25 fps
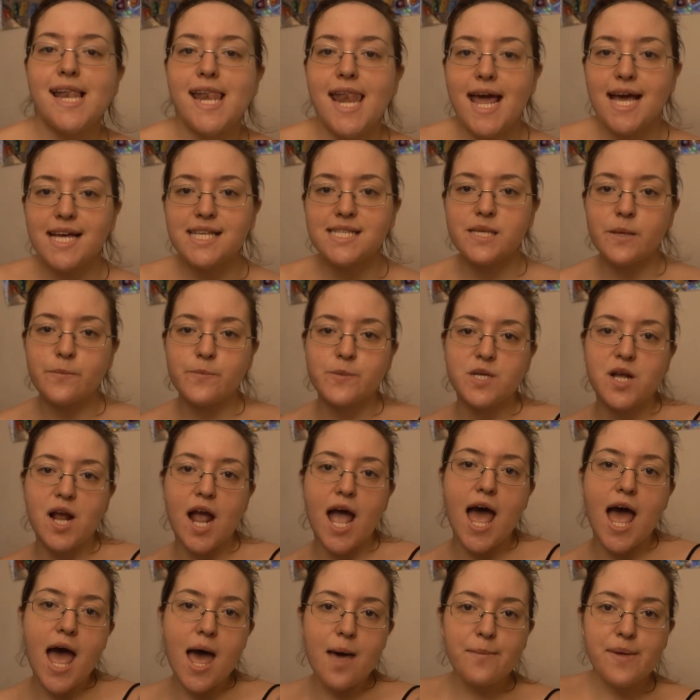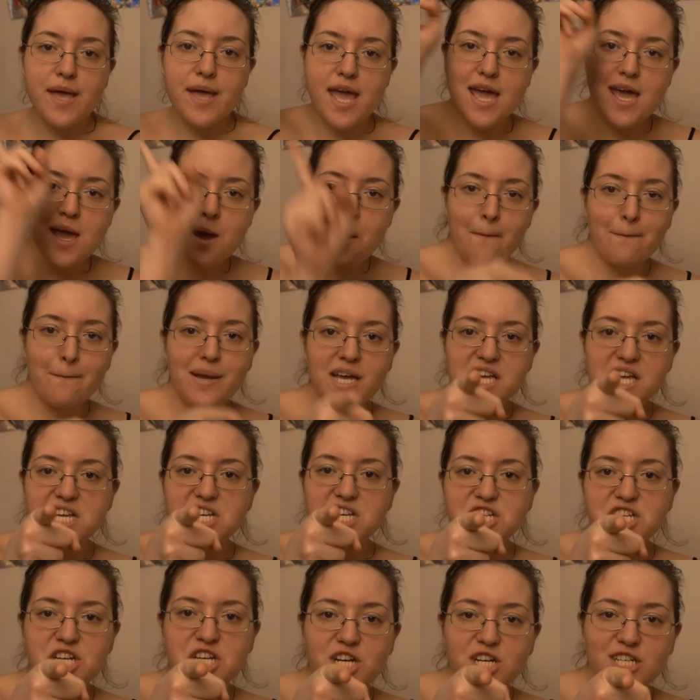Like, subscribe, and be
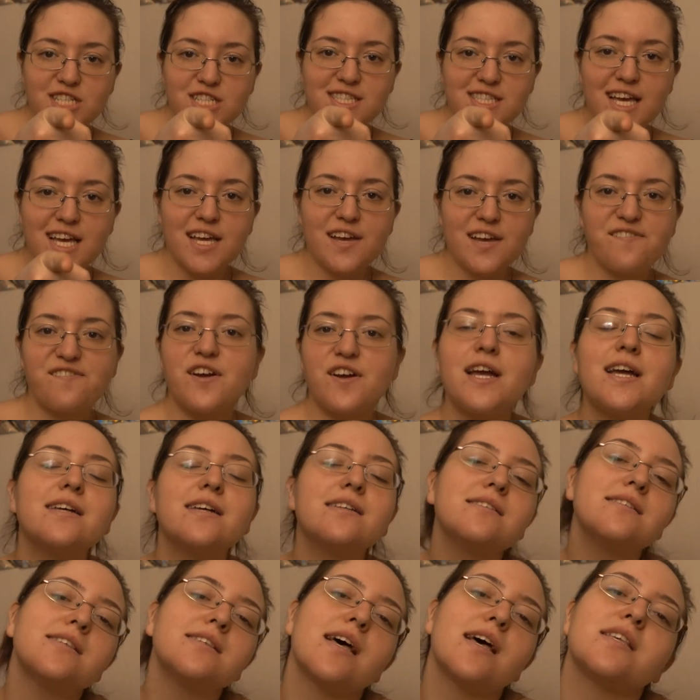sure to tell your friends.